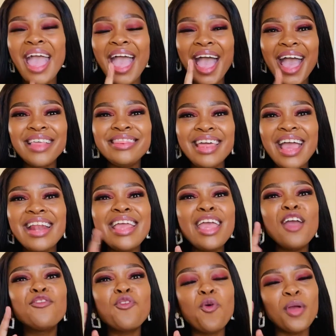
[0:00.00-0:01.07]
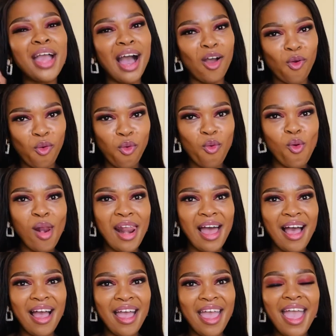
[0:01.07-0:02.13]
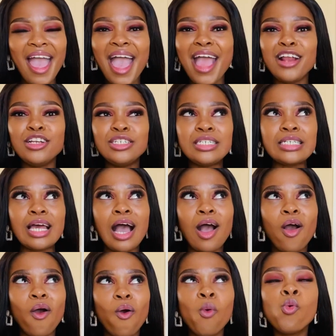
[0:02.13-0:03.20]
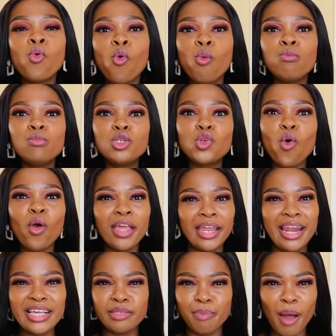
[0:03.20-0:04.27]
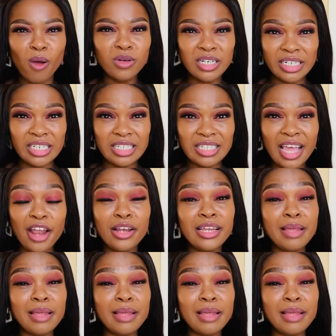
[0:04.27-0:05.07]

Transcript: And then if we are cooler and ungumntu ongenazo boundaries and